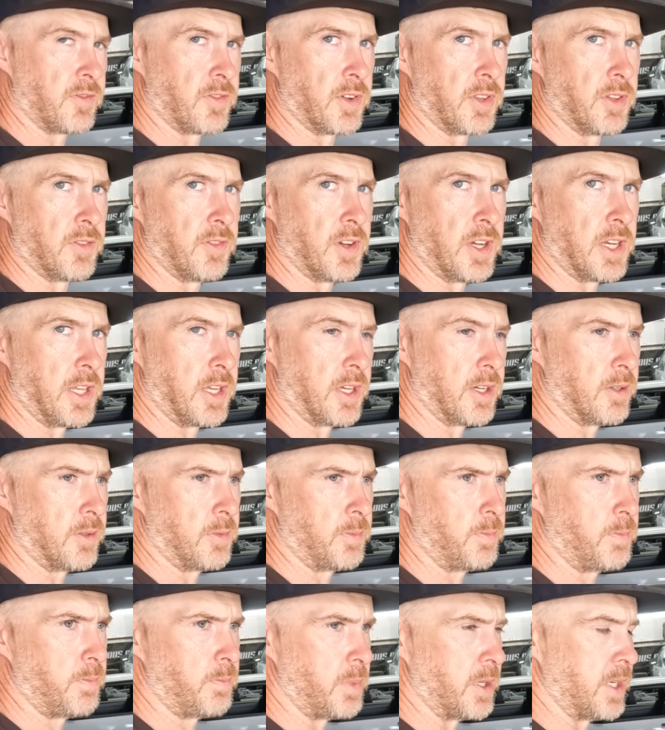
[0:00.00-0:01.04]
it for the
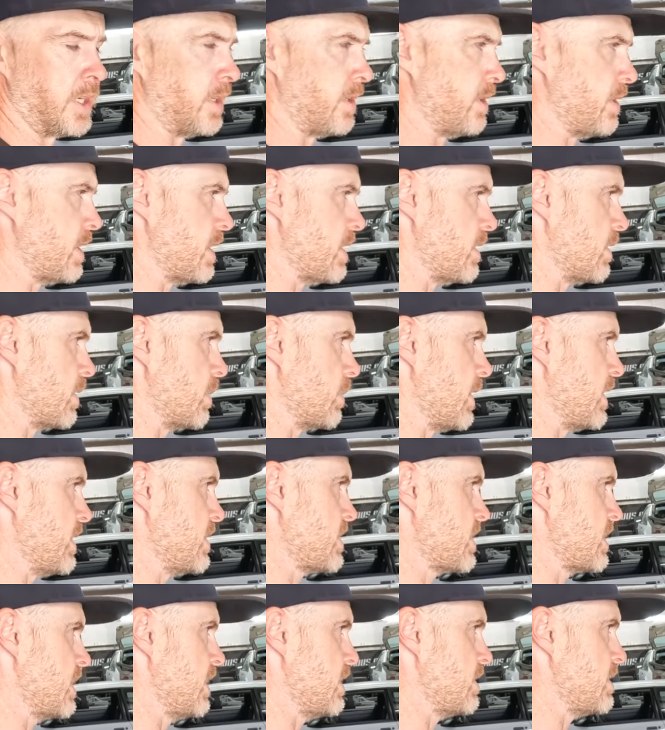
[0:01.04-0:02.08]
video, but either way,
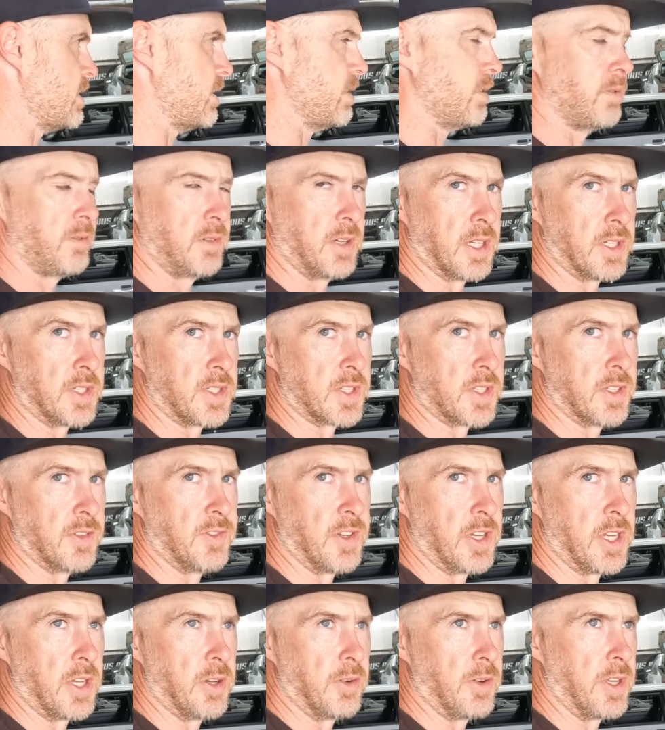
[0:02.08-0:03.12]
stay tuned as the
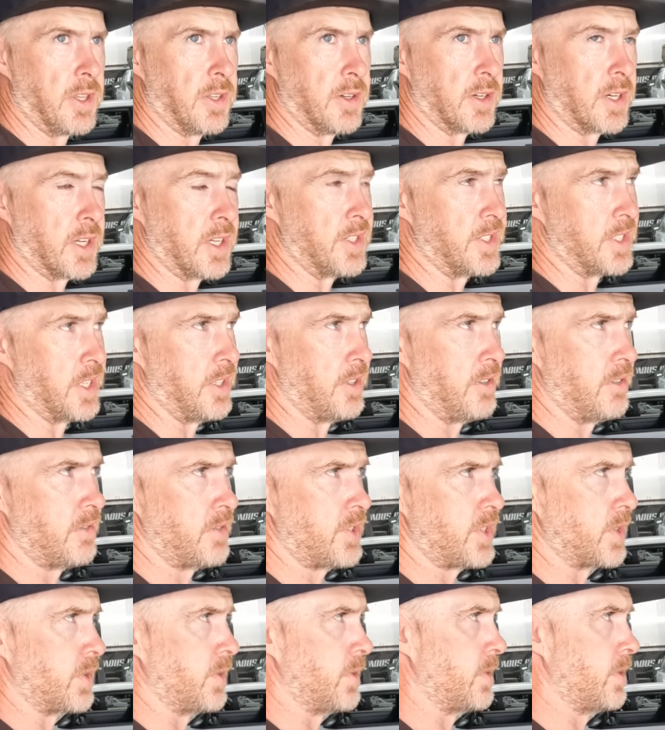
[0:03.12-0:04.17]
video either
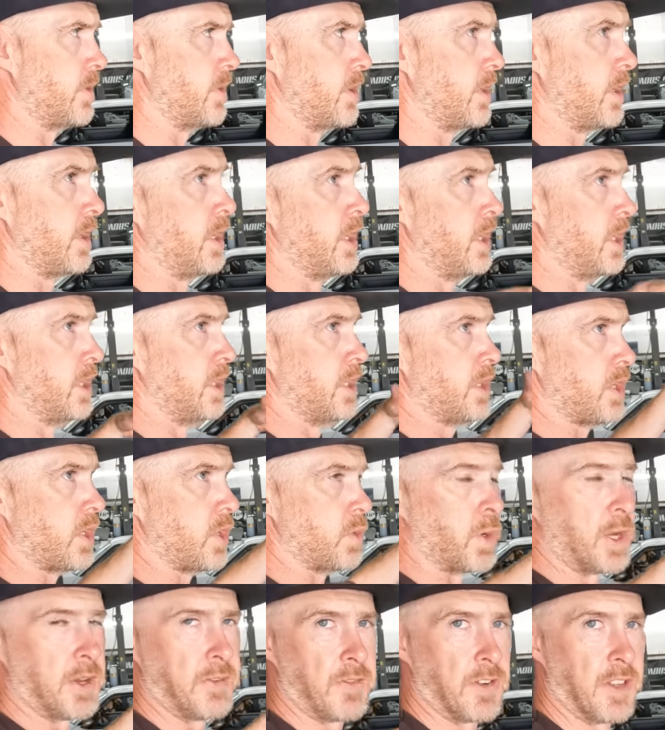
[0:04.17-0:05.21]
continues or
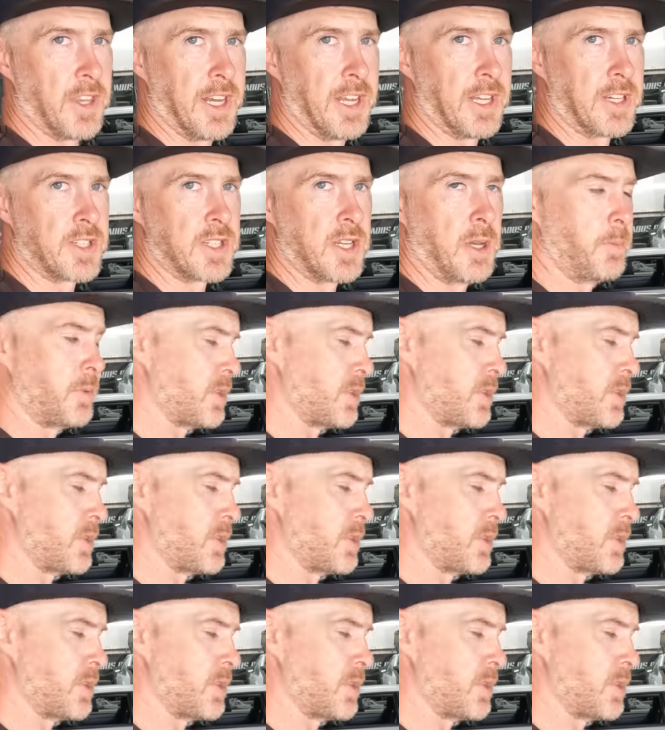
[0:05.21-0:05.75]
you wait for the next